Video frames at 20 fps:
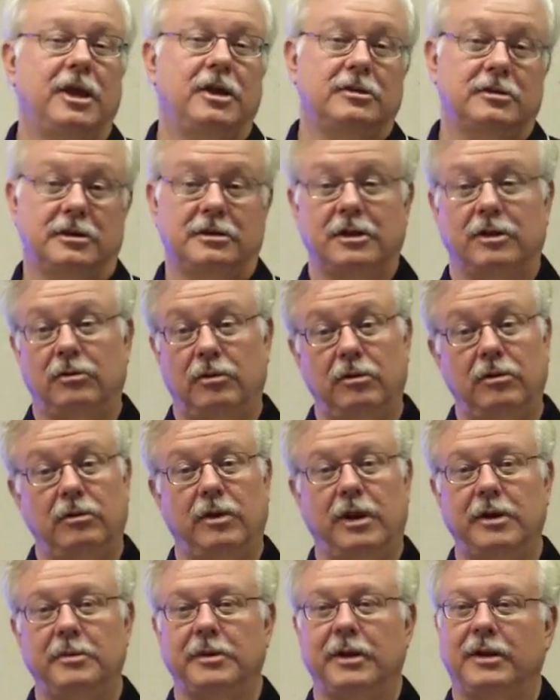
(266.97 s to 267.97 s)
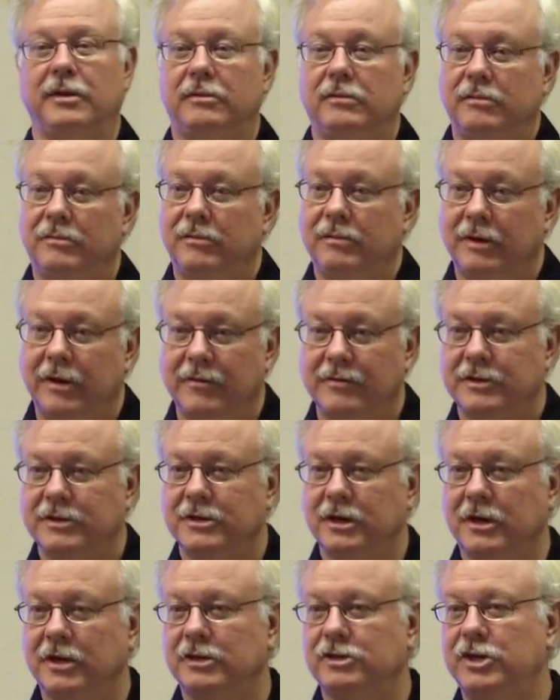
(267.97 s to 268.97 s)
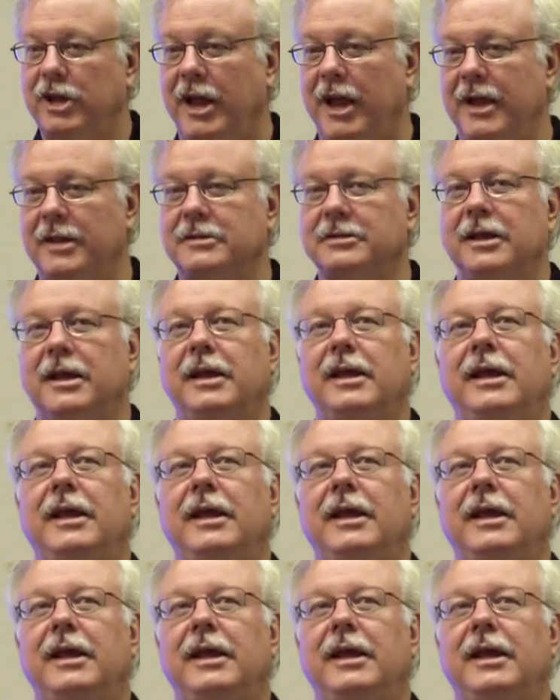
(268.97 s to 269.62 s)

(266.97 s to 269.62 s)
So I said, well, wait a minute, we'll give this a little chance.